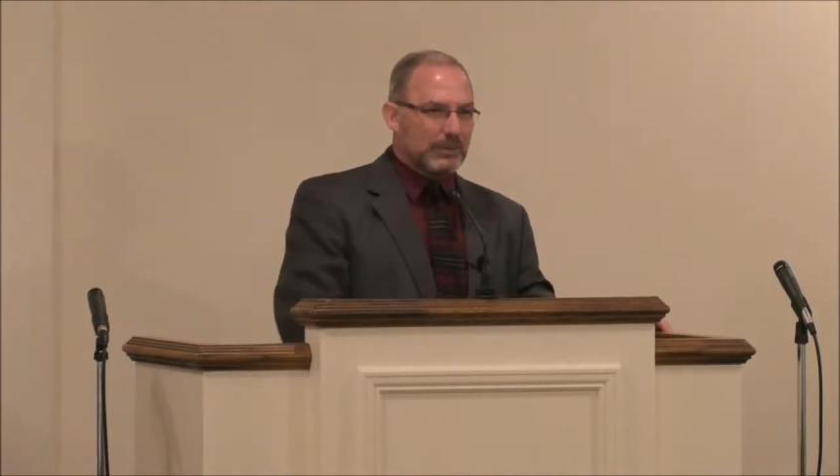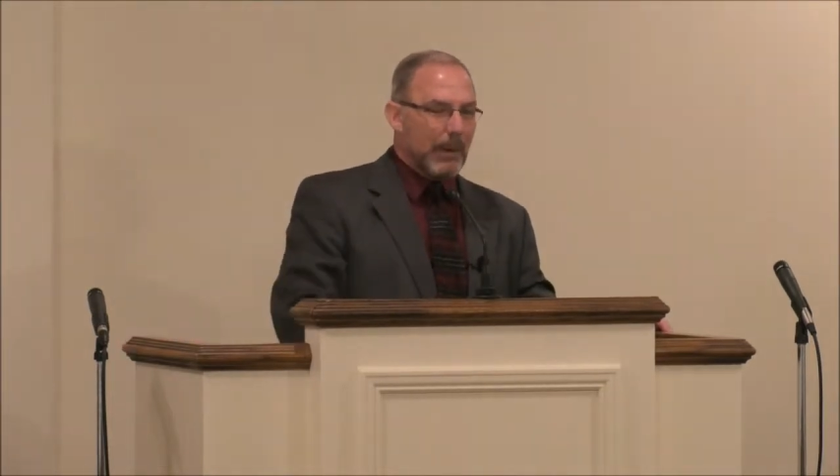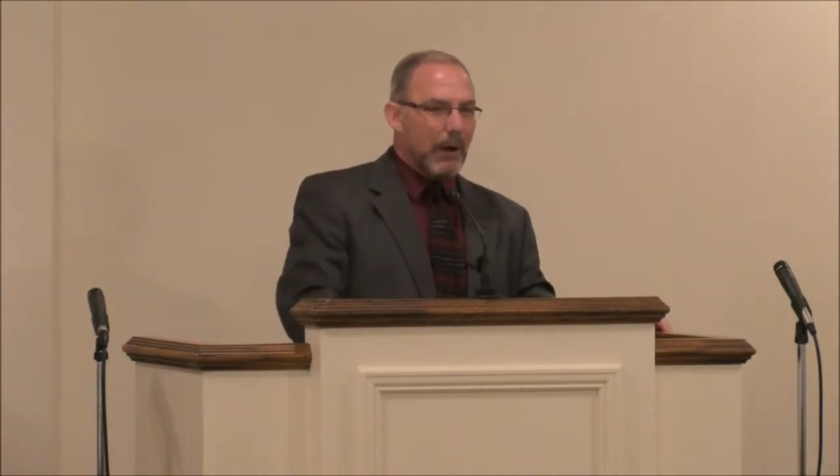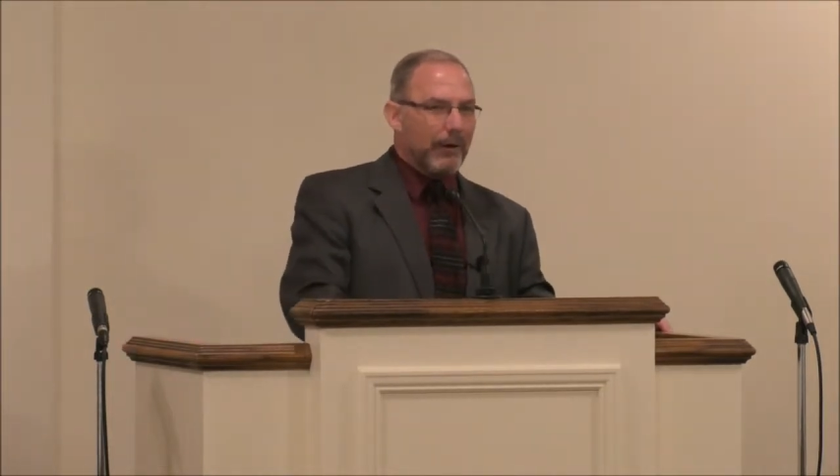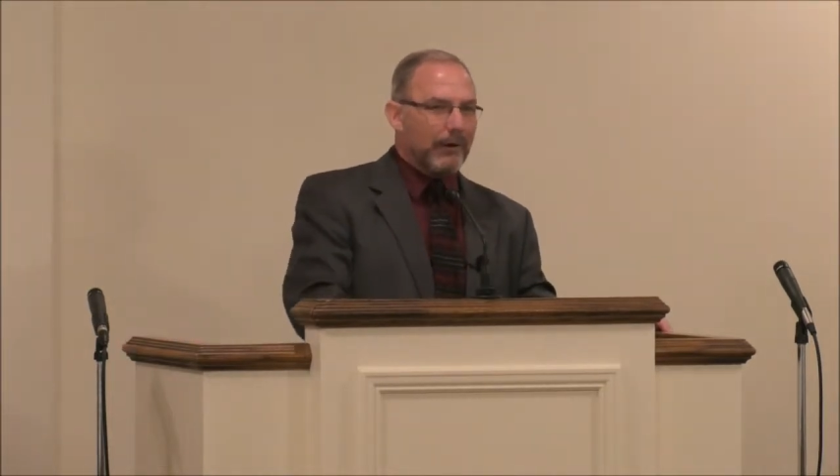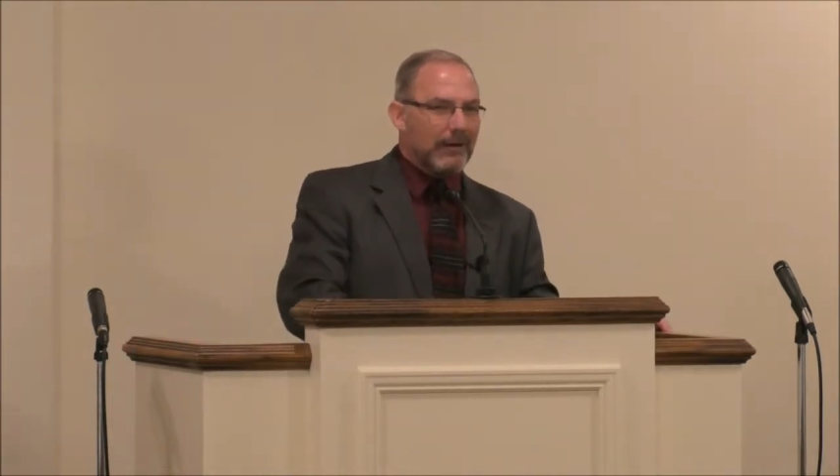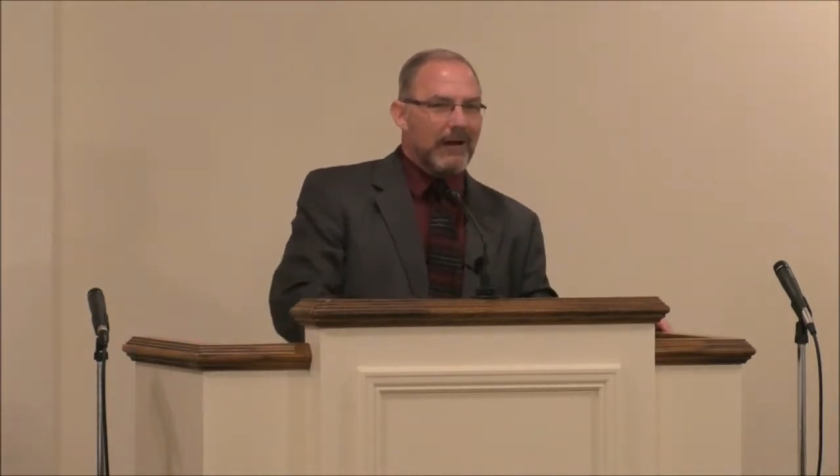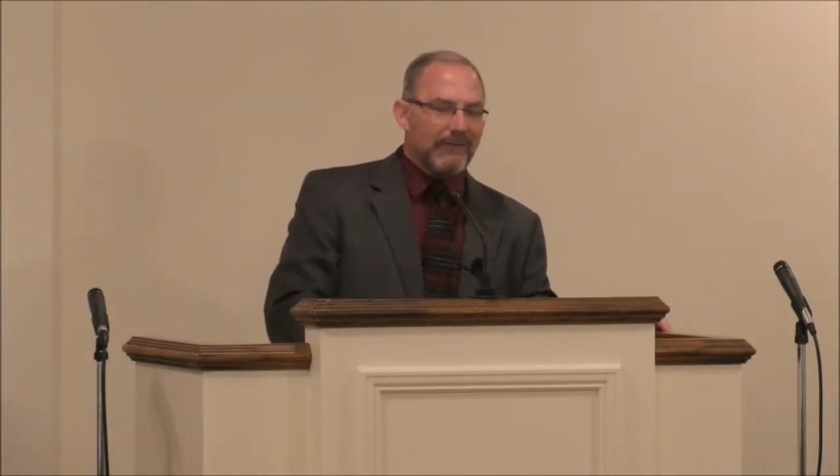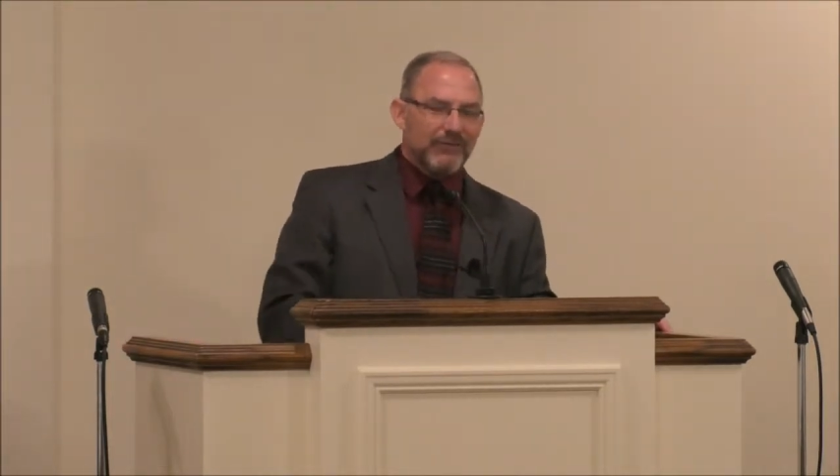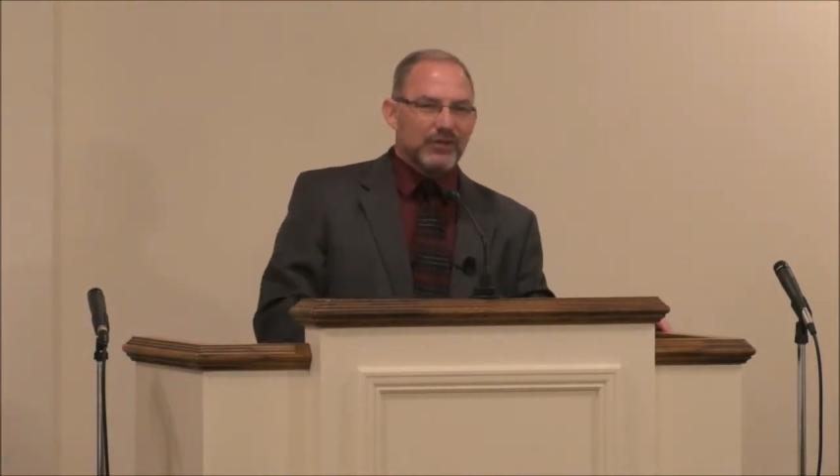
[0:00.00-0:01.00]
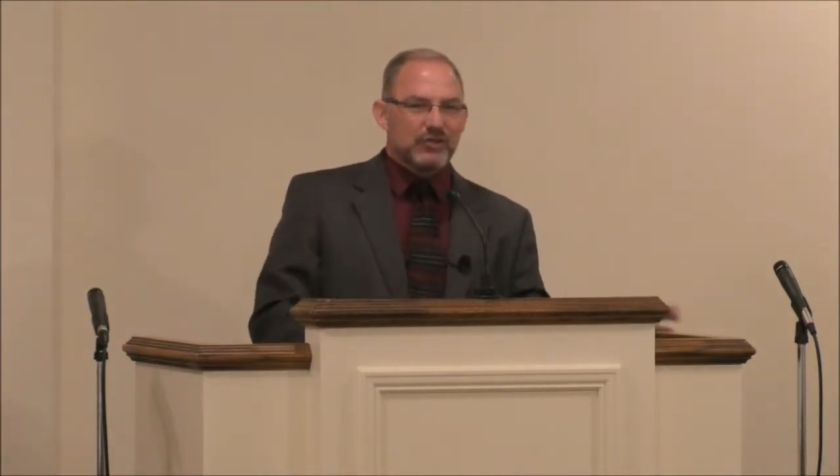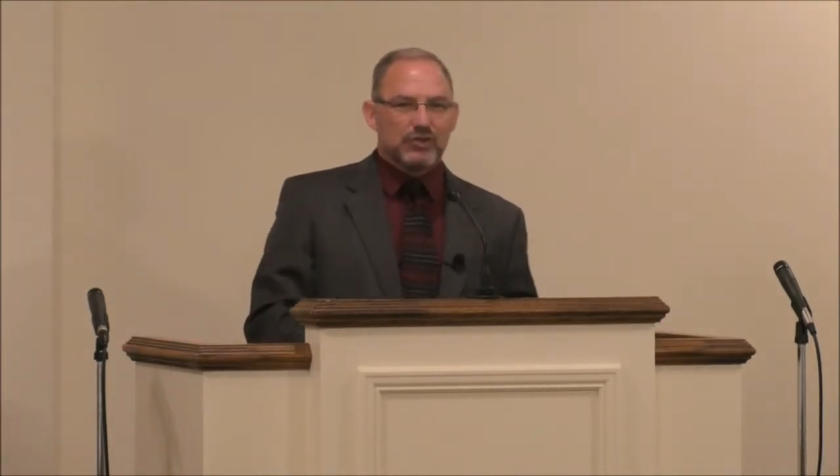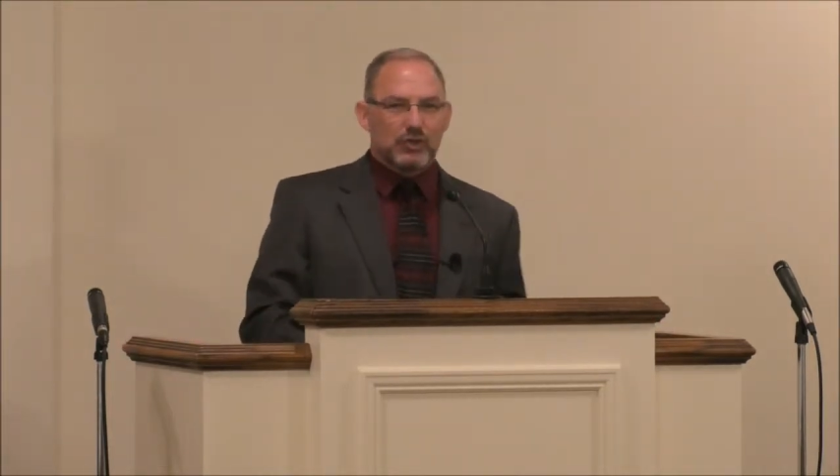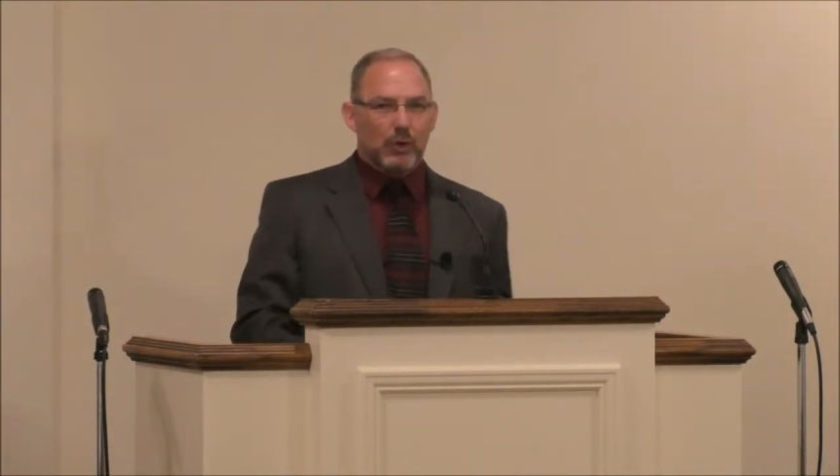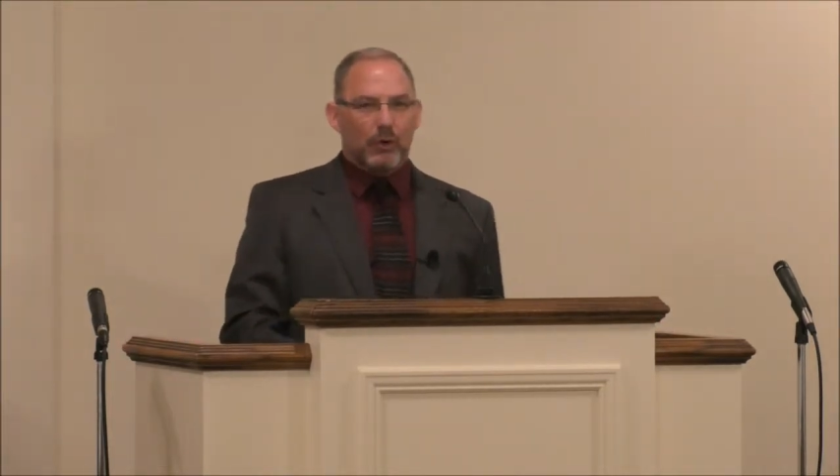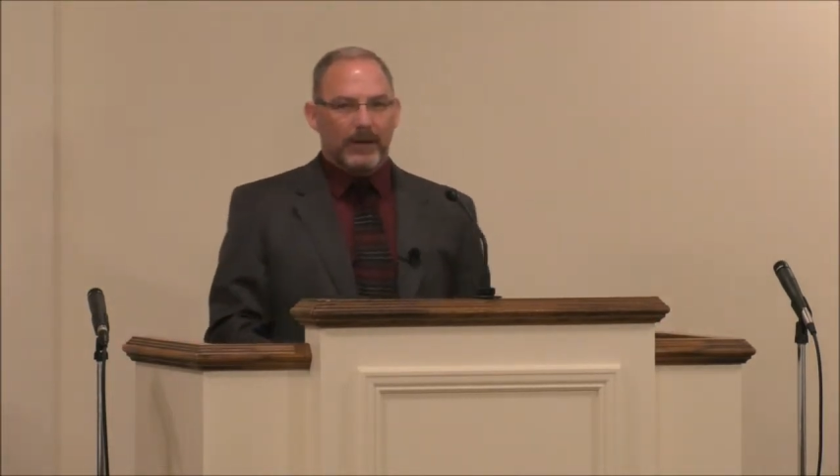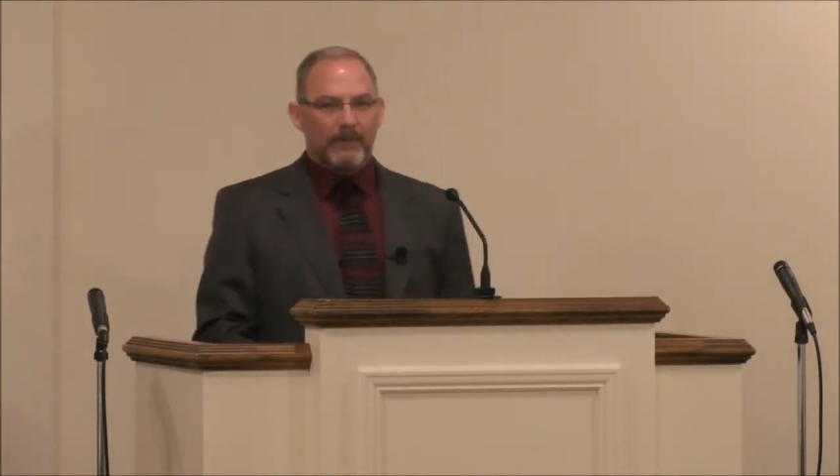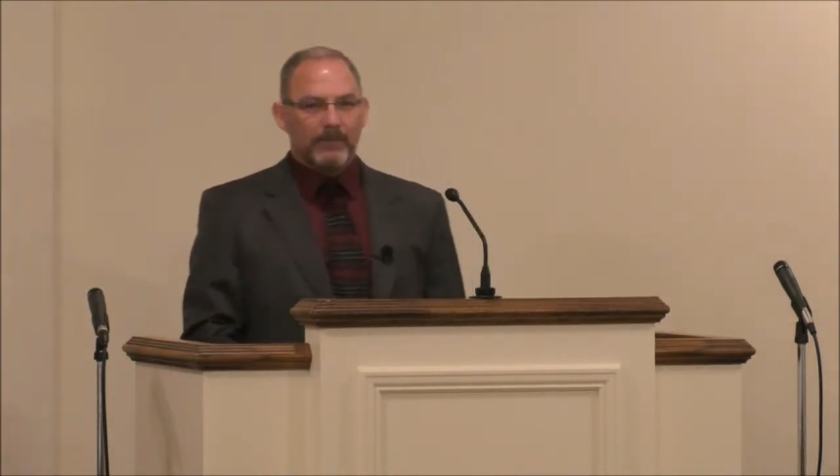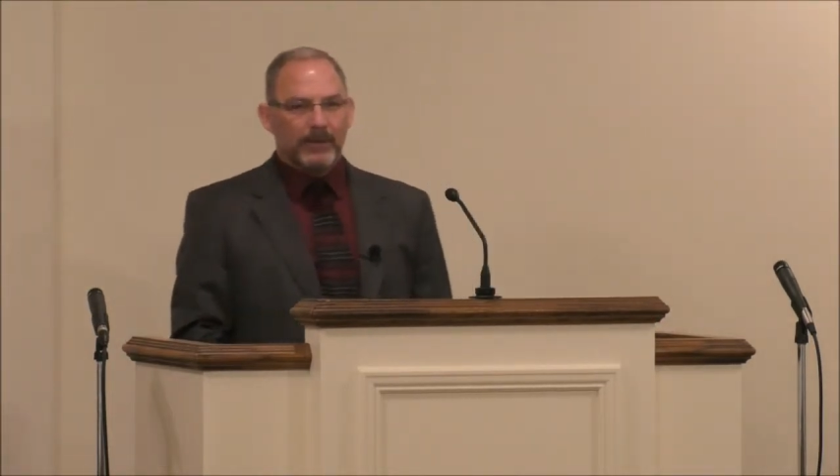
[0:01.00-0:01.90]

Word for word: part of this story.